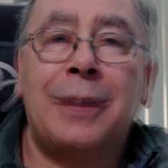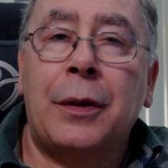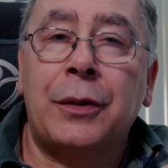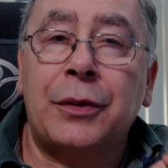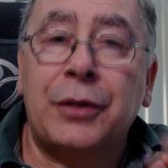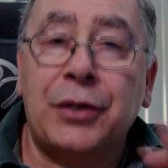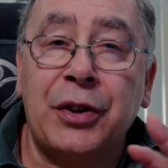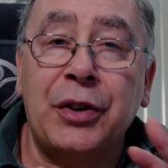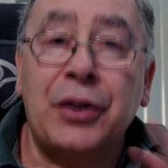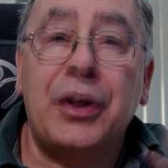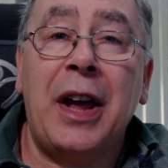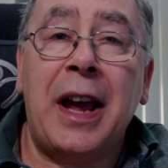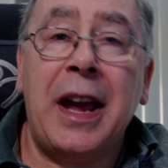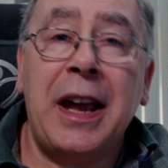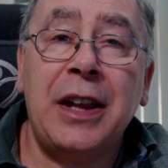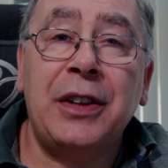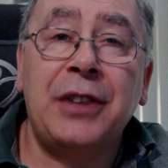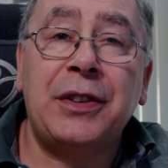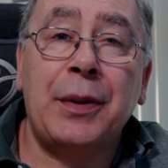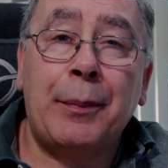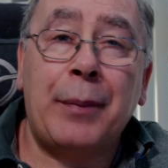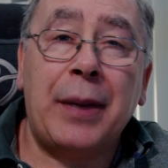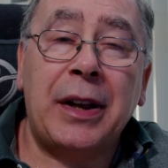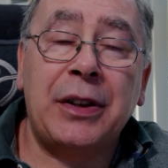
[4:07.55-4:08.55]
So that
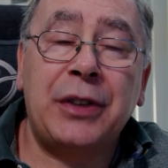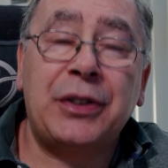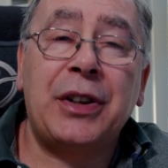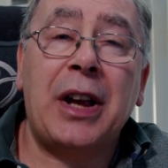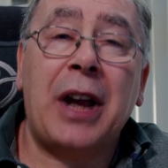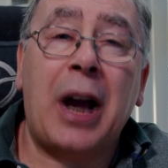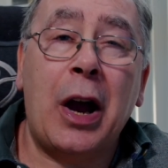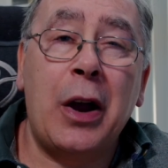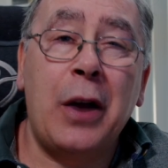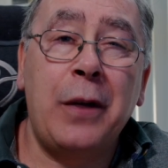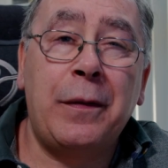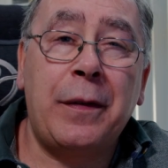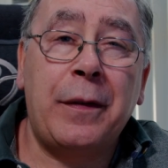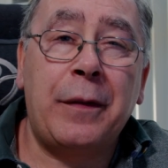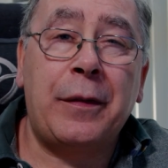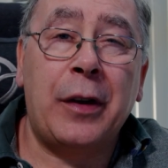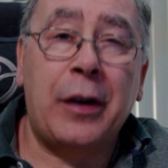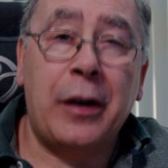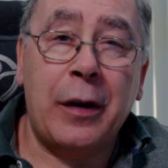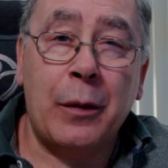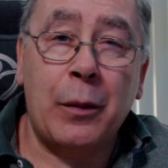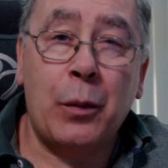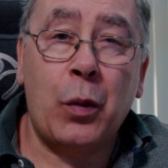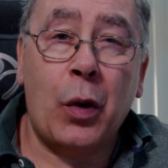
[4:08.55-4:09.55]
is a basic
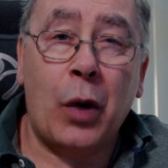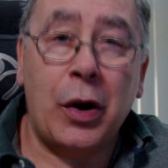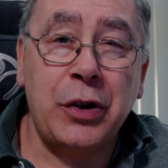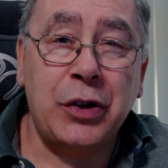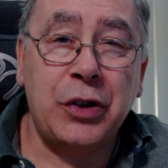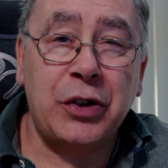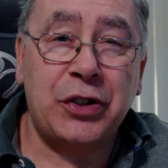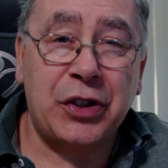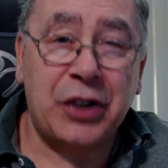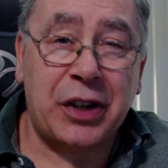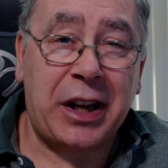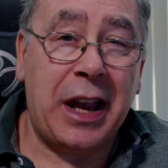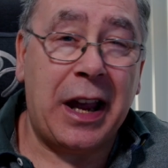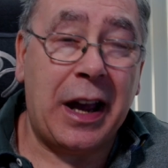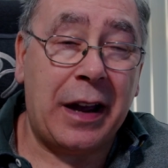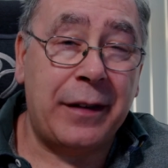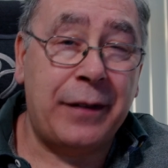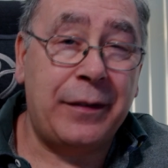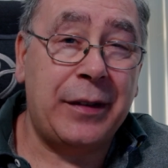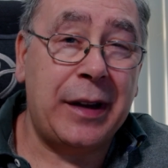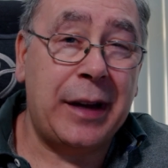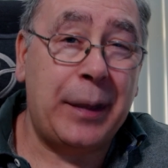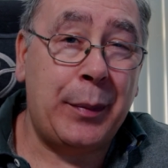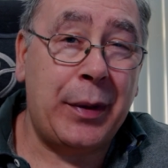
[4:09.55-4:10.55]
overview of why you should get a
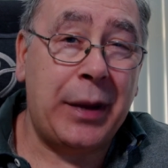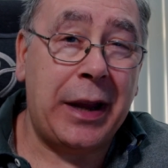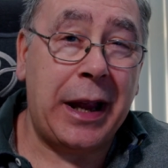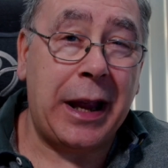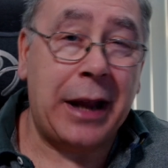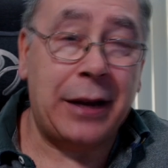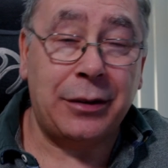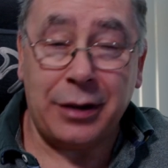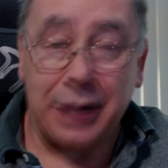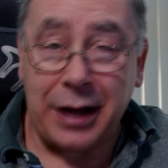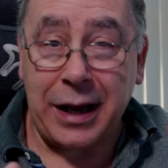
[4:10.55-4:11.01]
VPN.